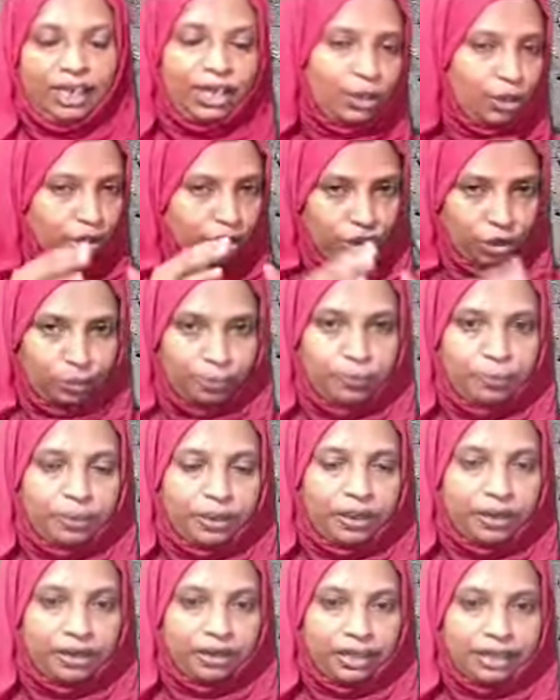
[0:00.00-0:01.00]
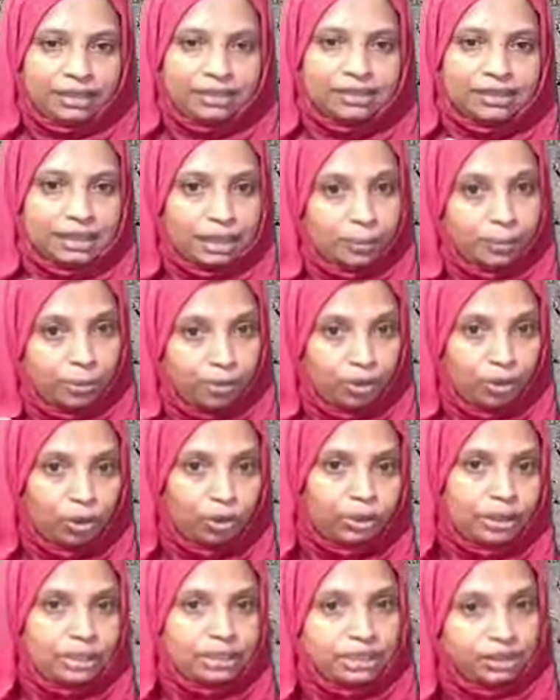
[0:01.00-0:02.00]
in order to get the support
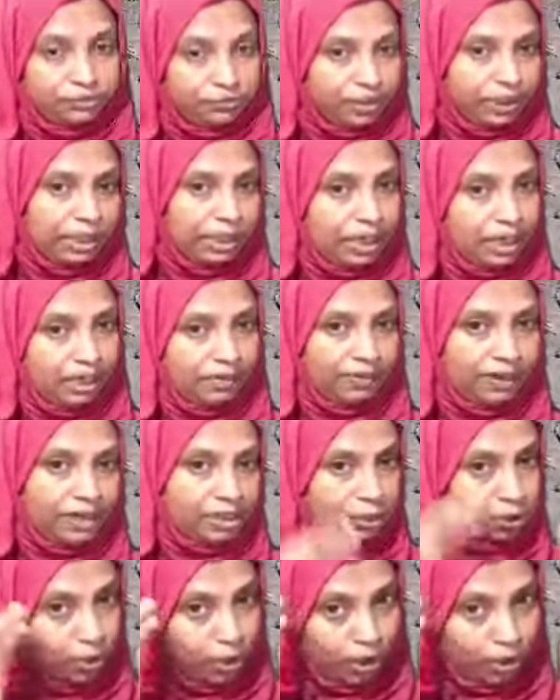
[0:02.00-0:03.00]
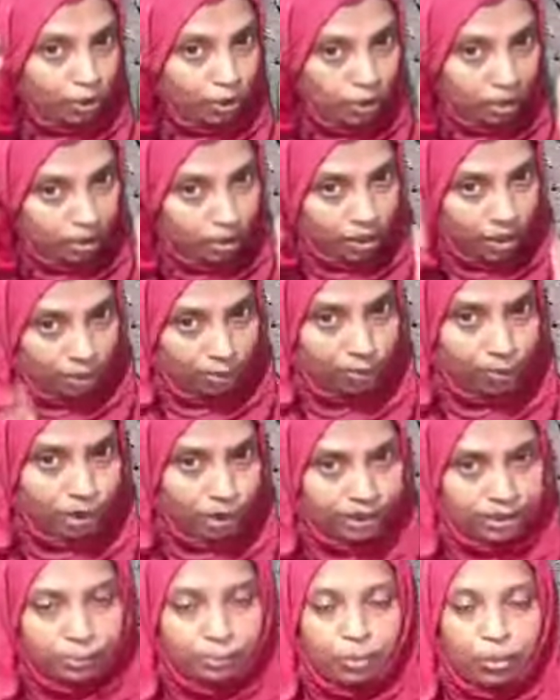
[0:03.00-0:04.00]
of that shifting cultivators, or in order to
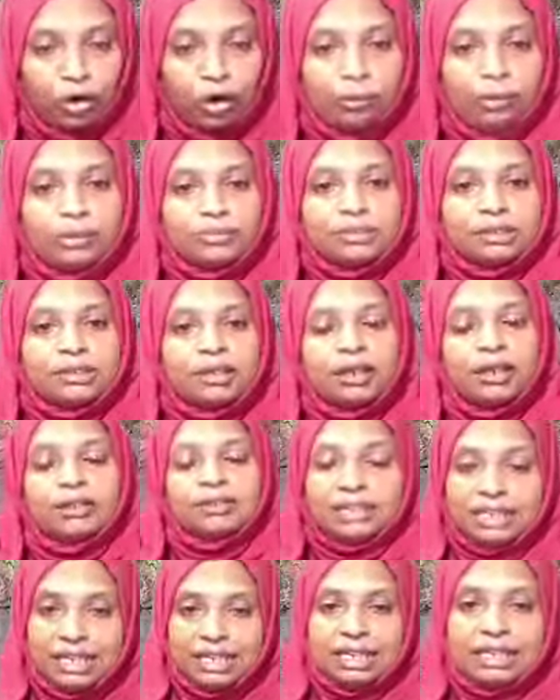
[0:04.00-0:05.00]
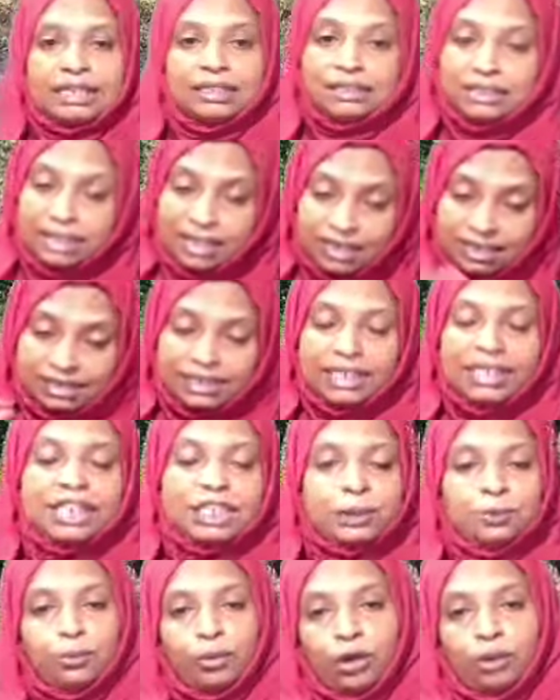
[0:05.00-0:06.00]
avoid the problems,
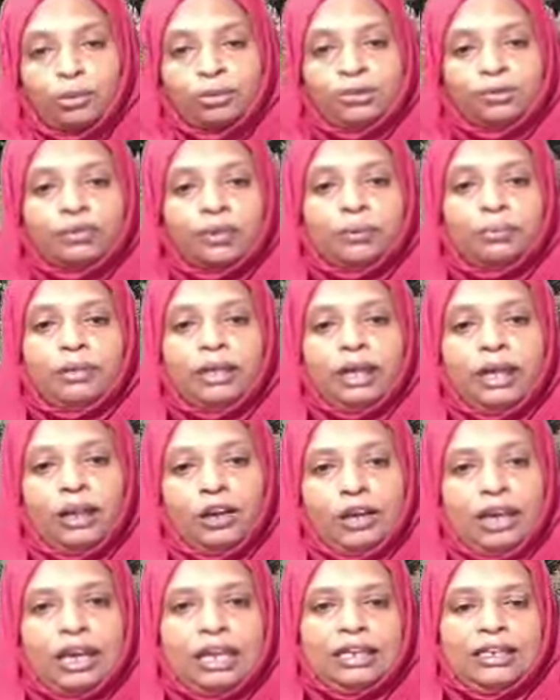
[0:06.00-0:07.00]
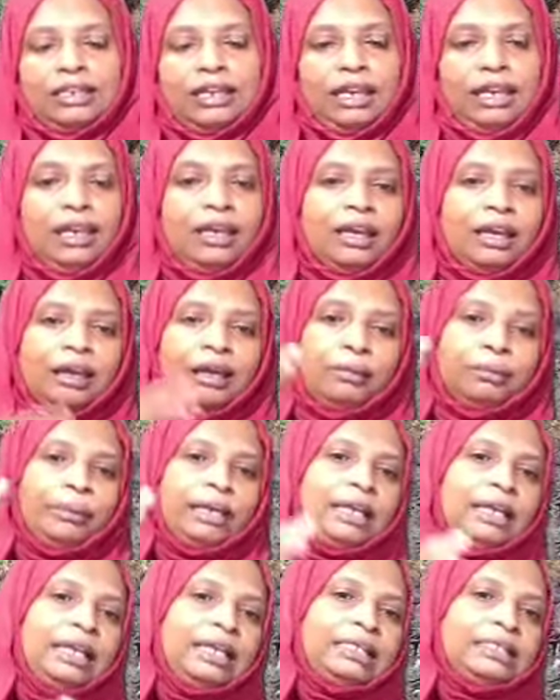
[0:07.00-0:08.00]
serious problems from their locality,
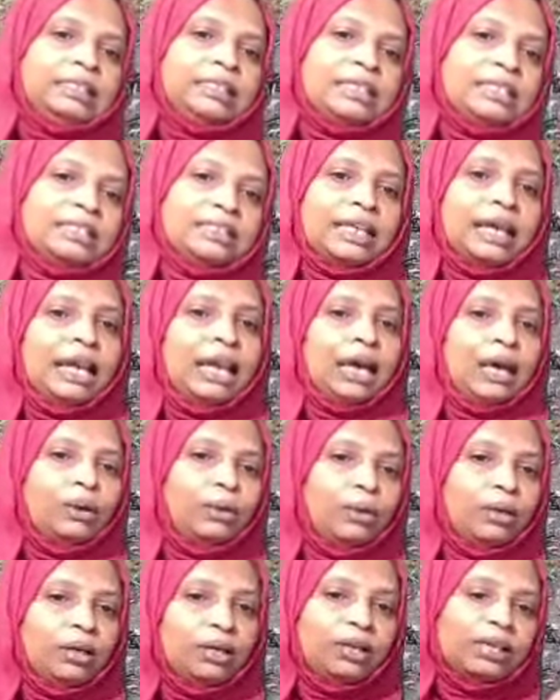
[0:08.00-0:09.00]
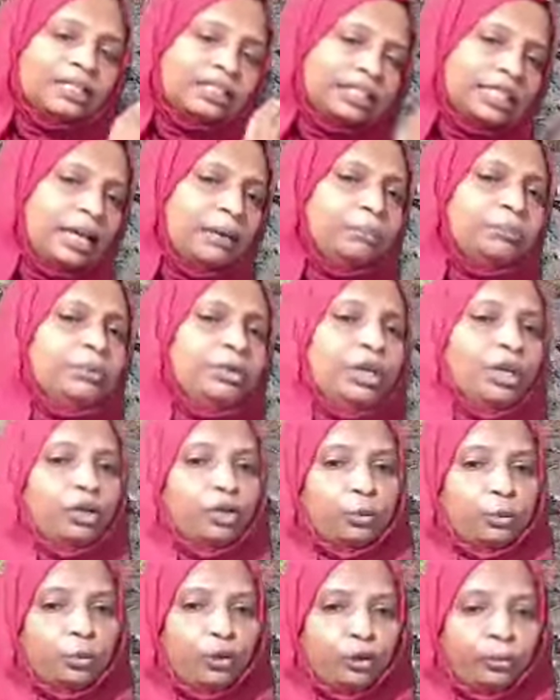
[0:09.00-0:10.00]
Britishers allowed some
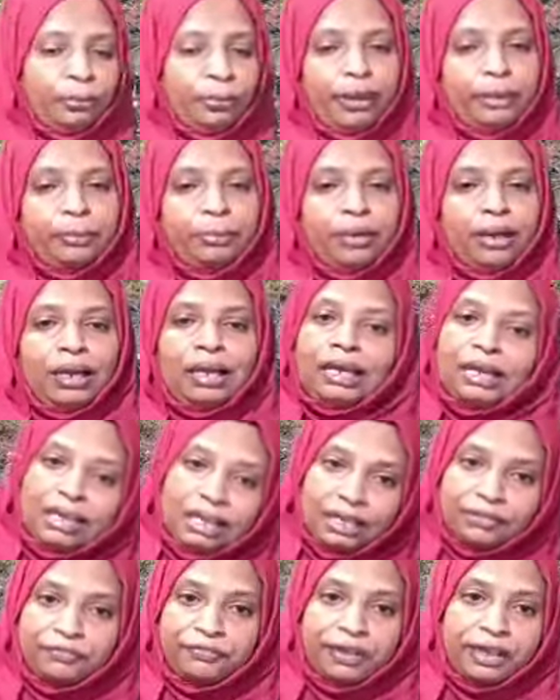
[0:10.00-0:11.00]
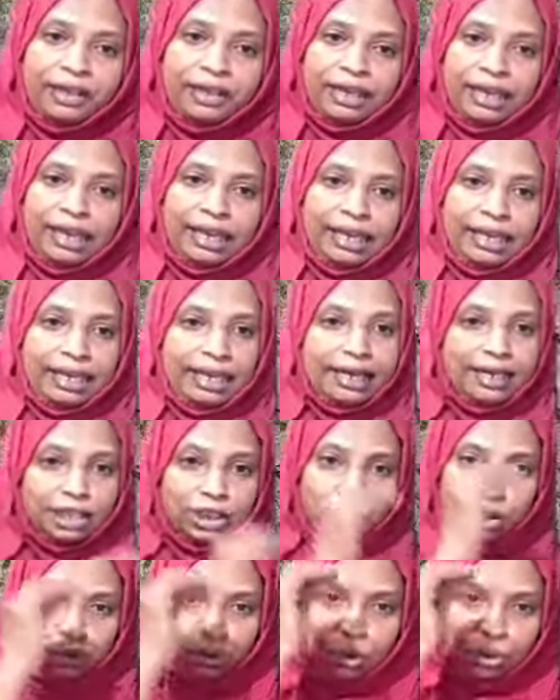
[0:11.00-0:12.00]
group of people in different
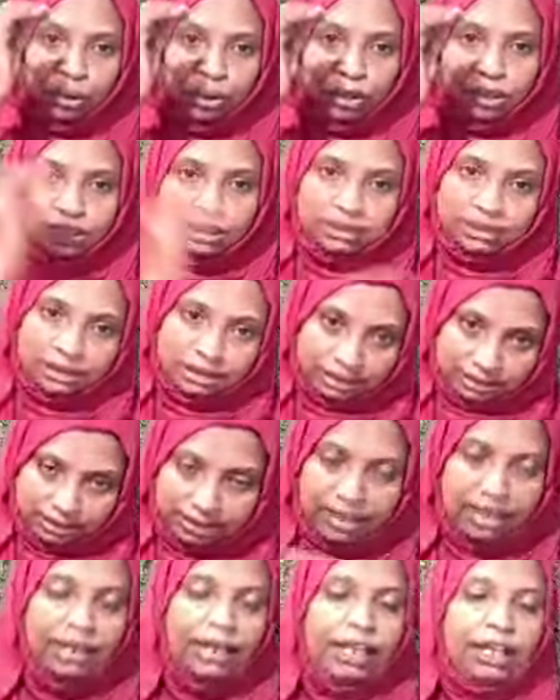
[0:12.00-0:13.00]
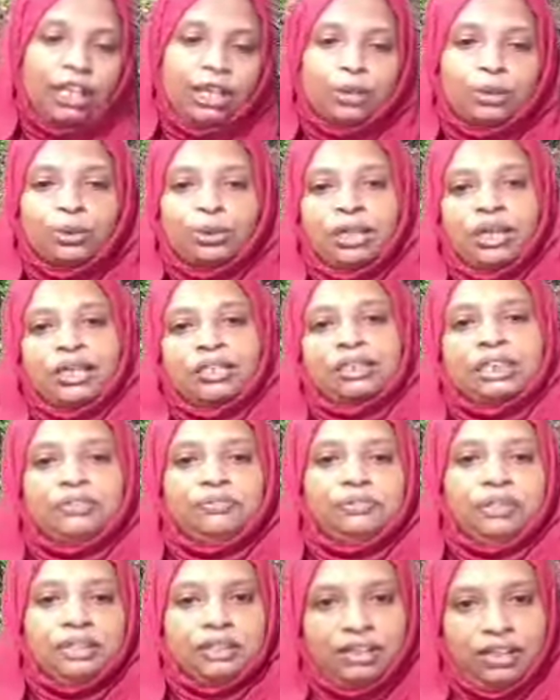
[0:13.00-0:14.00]
areas to continue their
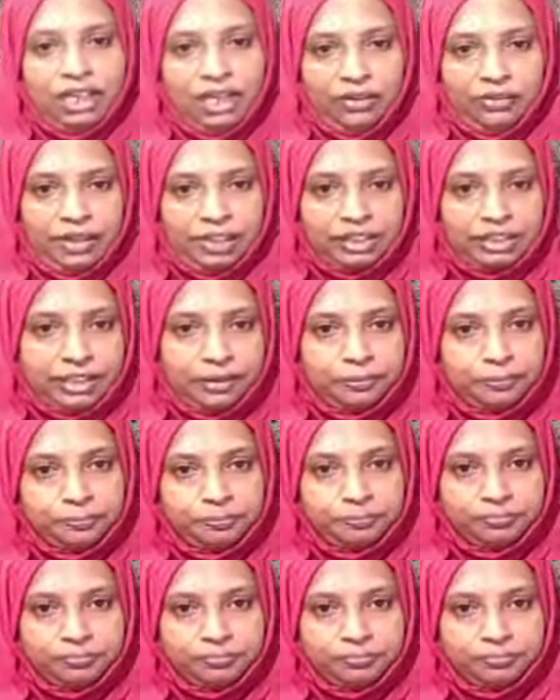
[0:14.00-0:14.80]
shifting cultivation.